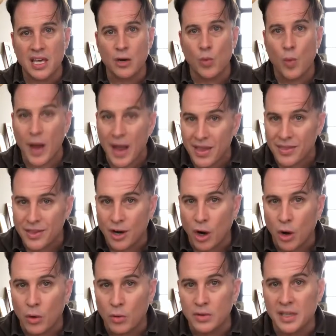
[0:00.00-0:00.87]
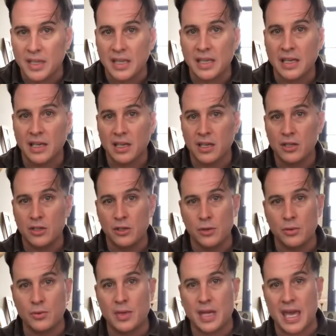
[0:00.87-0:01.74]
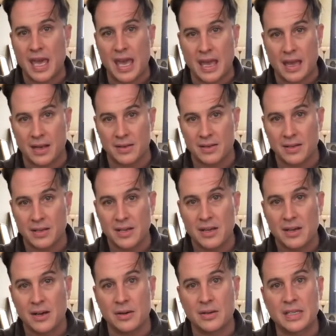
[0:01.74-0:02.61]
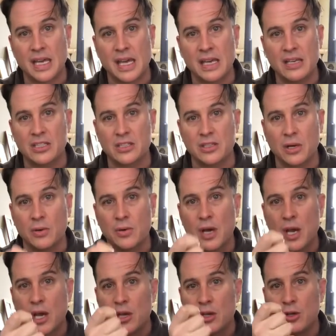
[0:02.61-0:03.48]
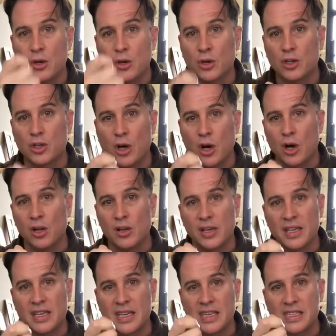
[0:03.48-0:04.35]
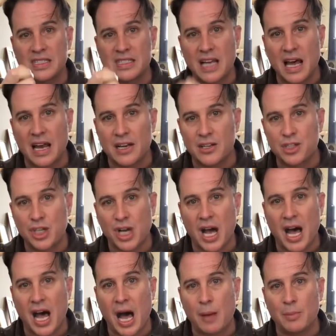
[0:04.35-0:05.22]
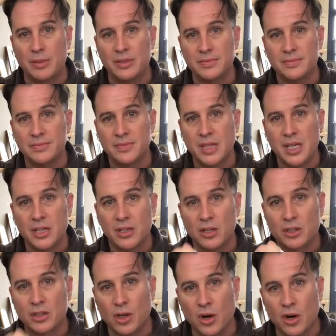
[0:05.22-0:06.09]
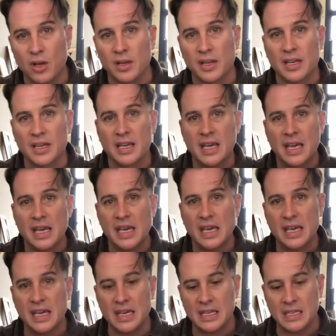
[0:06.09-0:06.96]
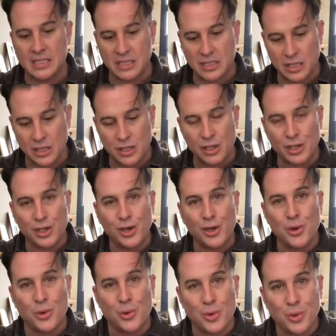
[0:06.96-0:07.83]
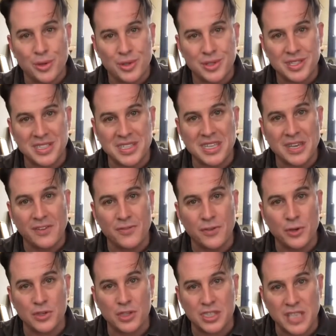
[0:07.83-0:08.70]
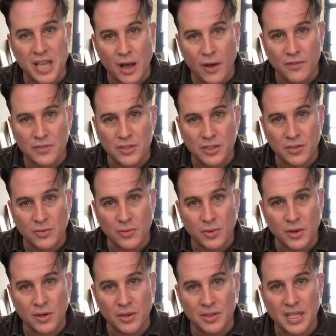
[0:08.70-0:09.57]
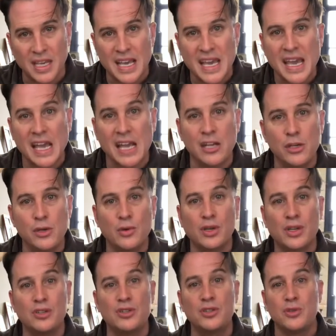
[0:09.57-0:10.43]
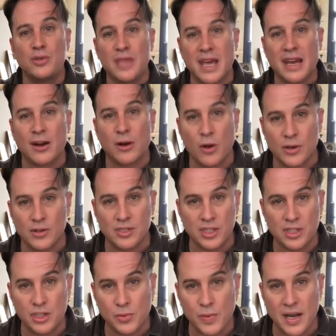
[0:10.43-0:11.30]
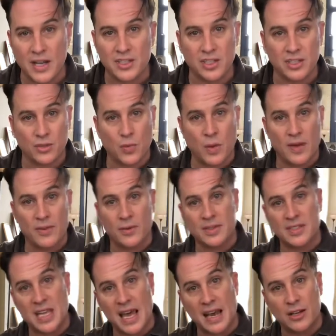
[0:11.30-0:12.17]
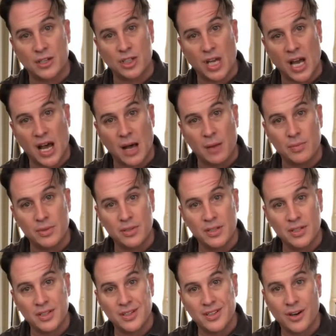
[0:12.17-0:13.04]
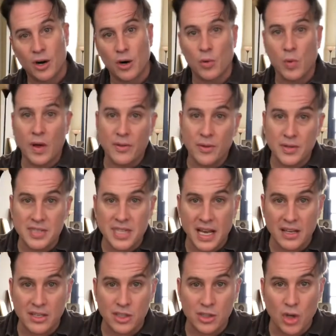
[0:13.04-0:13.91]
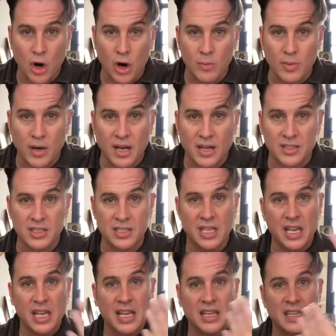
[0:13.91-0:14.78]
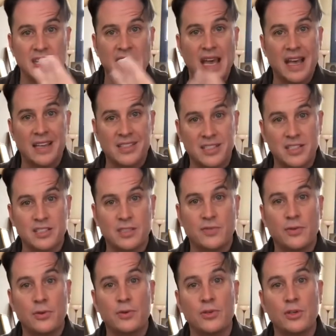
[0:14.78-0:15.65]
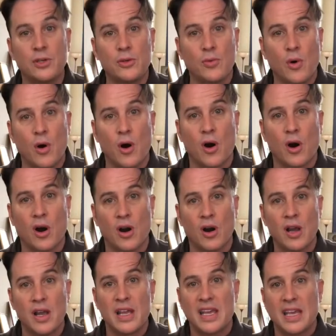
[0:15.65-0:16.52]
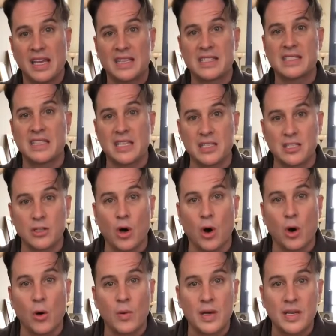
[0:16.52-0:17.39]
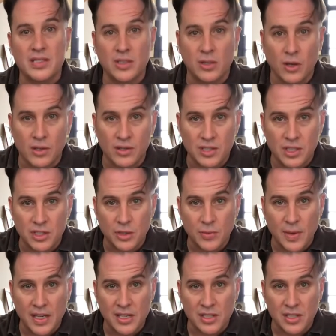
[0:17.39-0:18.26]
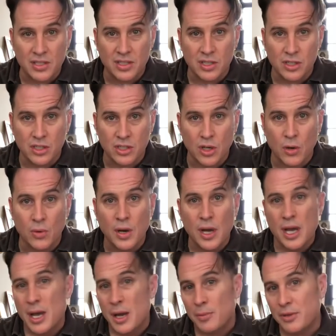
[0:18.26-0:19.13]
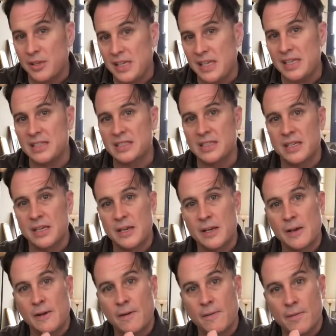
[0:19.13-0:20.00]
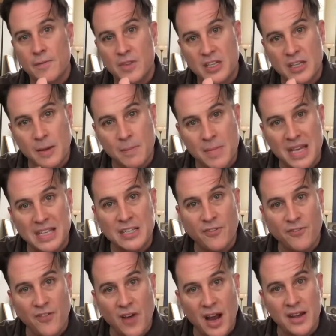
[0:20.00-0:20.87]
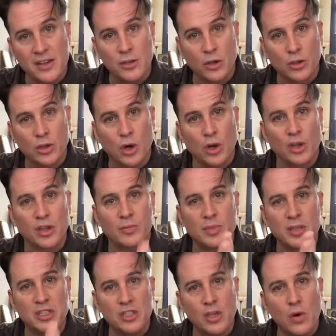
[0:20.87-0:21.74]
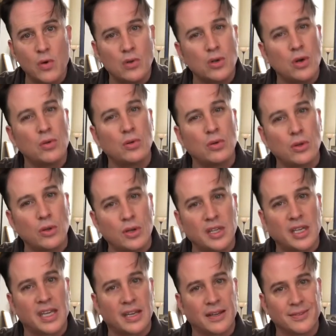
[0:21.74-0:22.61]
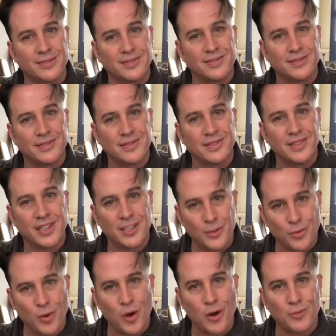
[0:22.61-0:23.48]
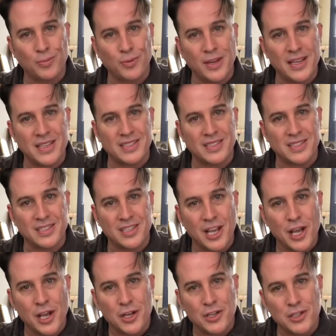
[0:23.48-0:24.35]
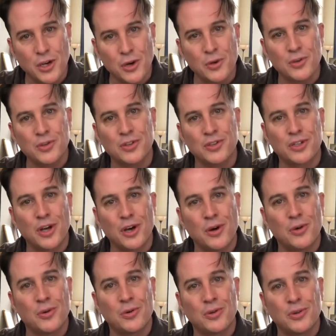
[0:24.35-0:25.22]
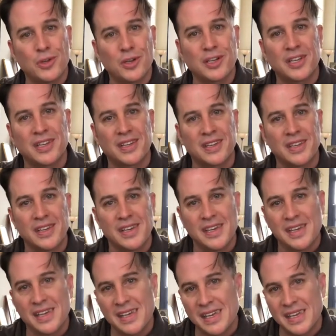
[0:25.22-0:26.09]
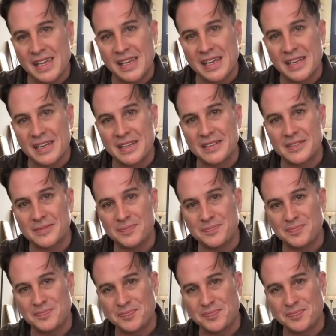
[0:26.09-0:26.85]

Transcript: in a way that only you can. Okay, so your calling is not a job. Your calling is you, to give yourself to the world. And you can do that in all situations, whether it's at a job or whether it's at a Starbucks. The essence of who you are exists always in all situations. And so please commit to finding your calling, but don't go looking in the wrong places. Don't go looking in